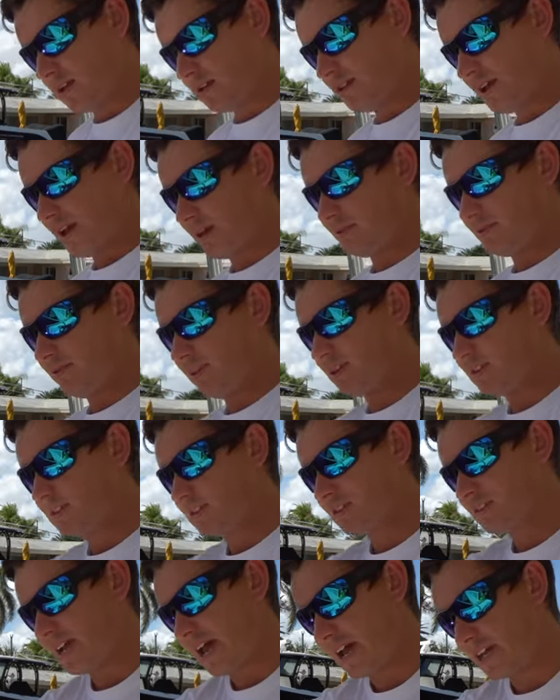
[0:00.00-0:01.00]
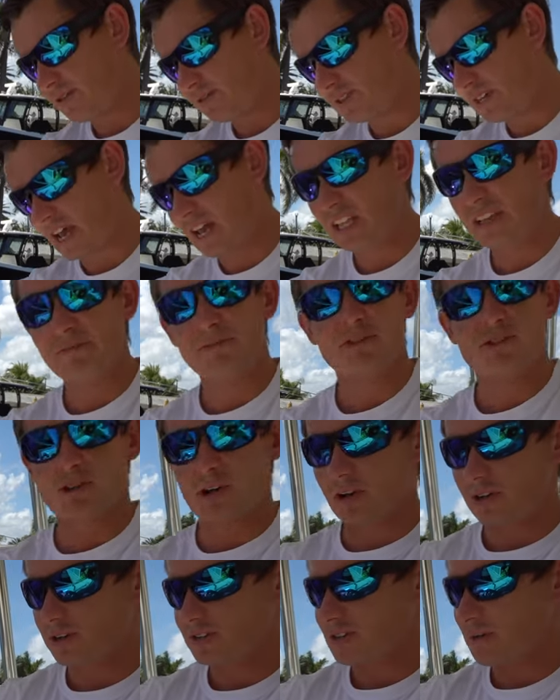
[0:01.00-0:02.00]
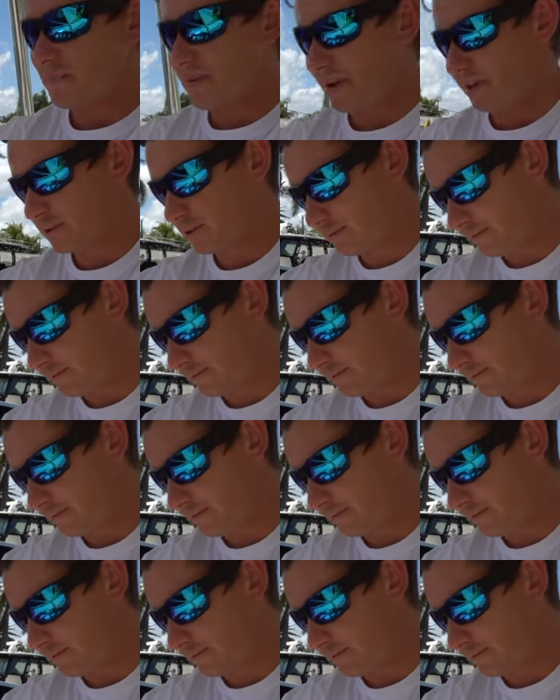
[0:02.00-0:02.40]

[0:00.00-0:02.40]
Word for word: Now, this is how you tell if a shark is a male or